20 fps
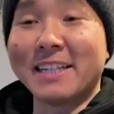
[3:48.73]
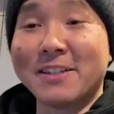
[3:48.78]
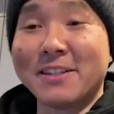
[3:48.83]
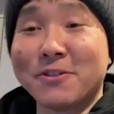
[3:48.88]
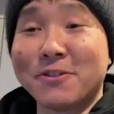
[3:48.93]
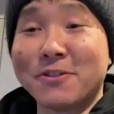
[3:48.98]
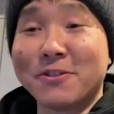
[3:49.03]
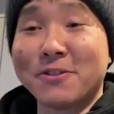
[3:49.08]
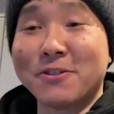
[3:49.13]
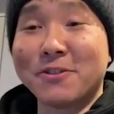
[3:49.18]
I
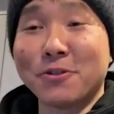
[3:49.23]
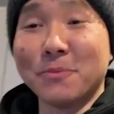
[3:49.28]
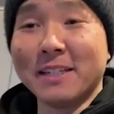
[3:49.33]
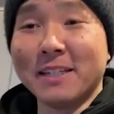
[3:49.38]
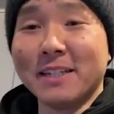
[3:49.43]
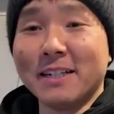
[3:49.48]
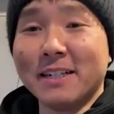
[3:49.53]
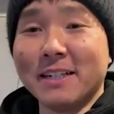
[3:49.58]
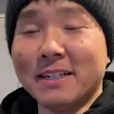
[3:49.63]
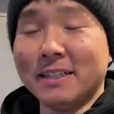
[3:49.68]
get so
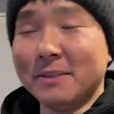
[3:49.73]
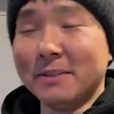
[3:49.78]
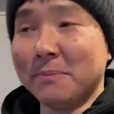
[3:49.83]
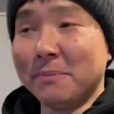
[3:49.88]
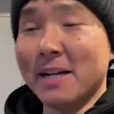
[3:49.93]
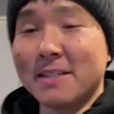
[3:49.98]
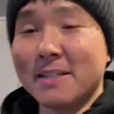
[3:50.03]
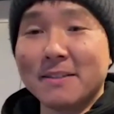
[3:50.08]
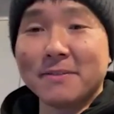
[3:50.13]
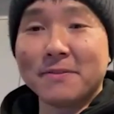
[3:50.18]
many
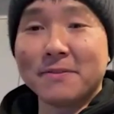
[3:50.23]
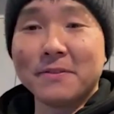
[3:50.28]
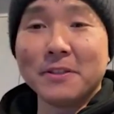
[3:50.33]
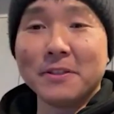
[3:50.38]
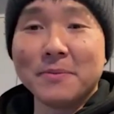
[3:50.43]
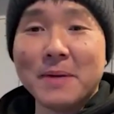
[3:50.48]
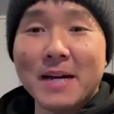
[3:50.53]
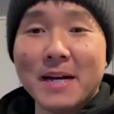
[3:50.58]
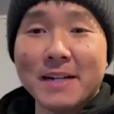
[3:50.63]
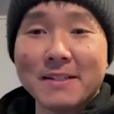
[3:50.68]
positive
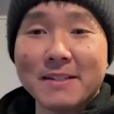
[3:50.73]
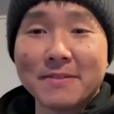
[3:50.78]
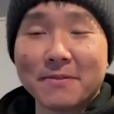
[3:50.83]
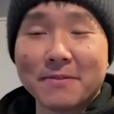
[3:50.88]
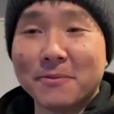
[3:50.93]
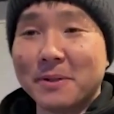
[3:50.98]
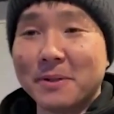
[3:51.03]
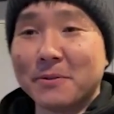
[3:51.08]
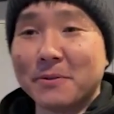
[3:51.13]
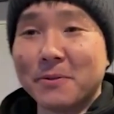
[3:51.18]
feedbacks
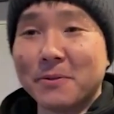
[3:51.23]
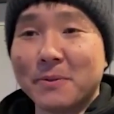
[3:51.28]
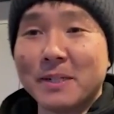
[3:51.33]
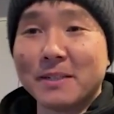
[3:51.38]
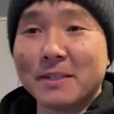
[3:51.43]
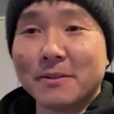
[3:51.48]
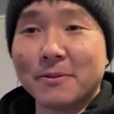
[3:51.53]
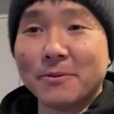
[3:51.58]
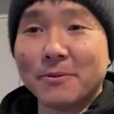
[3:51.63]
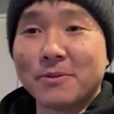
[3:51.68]
from
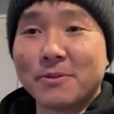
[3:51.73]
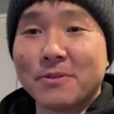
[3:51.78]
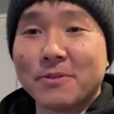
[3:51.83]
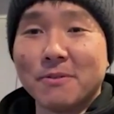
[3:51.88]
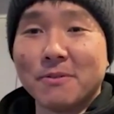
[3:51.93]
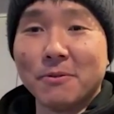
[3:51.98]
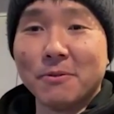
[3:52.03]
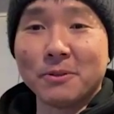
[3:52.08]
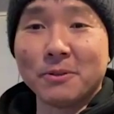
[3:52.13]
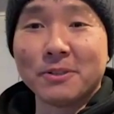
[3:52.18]
everyone who
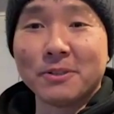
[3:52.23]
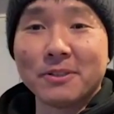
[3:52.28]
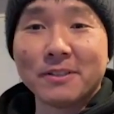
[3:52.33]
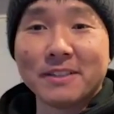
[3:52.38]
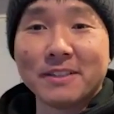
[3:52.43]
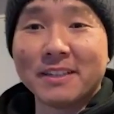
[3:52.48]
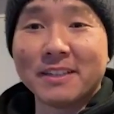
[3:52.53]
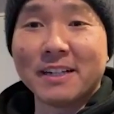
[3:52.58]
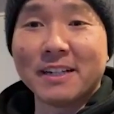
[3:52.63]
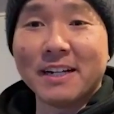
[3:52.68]
ordered
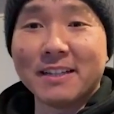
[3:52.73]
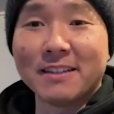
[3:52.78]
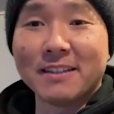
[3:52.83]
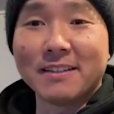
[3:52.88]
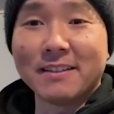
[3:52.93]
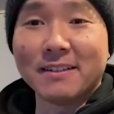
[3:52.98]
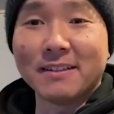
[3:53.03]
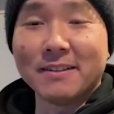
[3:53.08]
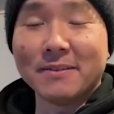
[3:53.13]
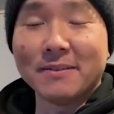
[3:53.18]
and got
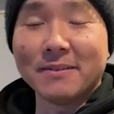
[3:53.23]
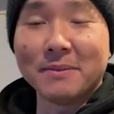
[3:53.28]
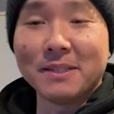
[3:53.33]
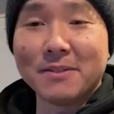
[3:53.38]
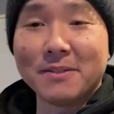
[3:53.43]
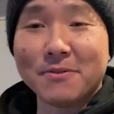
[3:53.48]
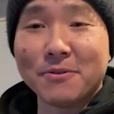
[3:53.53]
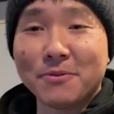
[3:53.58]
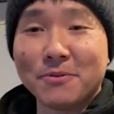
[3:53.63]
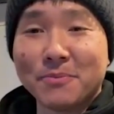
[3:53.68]
the
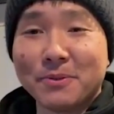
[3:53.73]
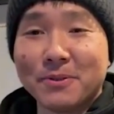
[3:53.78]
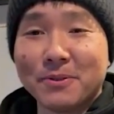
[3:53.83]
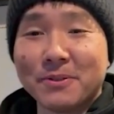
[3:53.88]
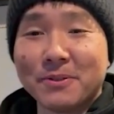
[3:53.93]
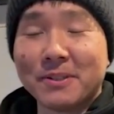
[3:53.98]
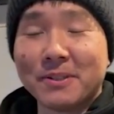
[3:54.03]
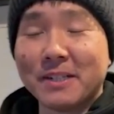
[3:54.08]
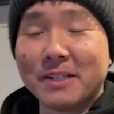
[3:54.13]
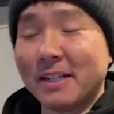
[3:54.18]
Mini
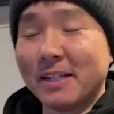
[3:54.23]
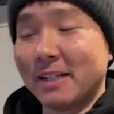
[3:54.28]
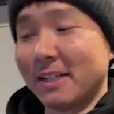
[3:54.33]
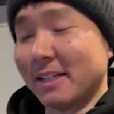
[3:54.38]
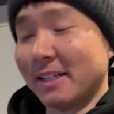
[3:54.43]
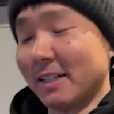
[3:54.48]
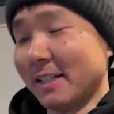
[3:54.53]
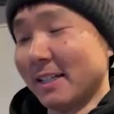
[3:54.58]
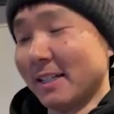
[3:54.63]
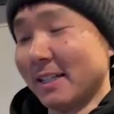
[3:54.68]
Super
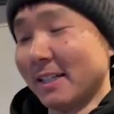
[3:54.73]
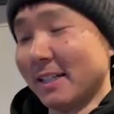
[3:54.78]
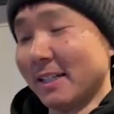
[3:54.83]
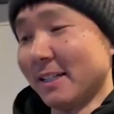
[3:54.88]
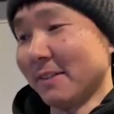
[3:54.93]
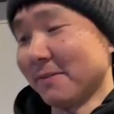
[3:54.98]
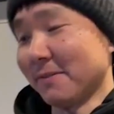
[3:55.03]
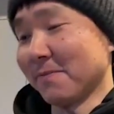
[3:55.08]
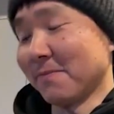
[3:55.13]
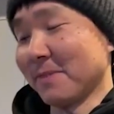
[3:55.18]

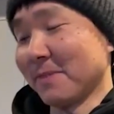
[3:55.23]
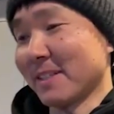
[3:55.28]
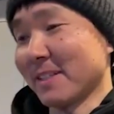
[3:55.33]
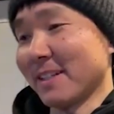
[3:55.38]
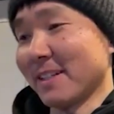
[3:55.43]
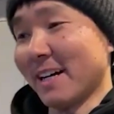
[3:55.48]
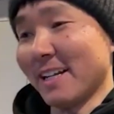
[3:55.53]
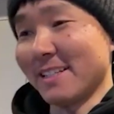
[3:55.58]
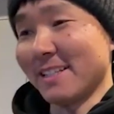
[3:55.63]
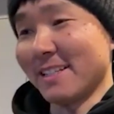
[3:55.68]
from
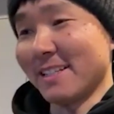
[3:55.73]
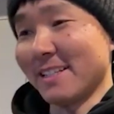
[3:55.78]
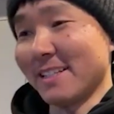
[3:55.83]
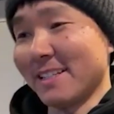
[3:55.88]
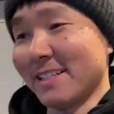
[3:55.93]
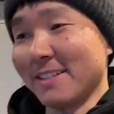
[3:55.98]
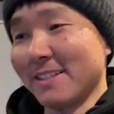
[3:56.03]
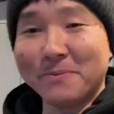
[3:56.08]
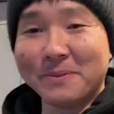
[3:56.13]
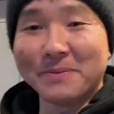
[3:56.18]

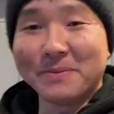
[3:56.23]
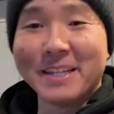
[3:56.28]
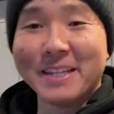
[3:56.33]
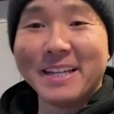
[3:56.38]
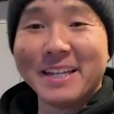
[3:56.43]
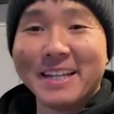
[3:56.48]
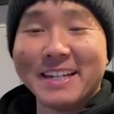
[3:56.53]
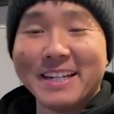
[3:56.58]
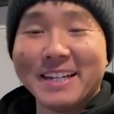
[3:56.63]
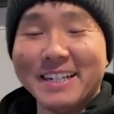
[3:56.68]
Wisconsin,
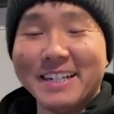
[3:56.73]
from